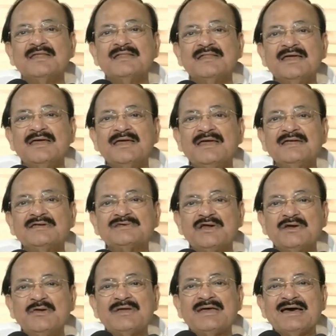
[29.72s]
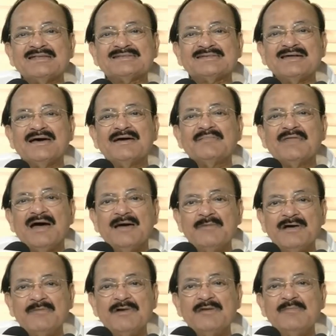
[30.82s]
the scheduled caste
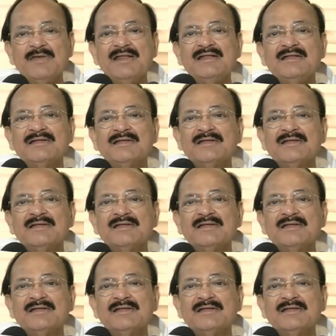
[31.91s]
amendment bill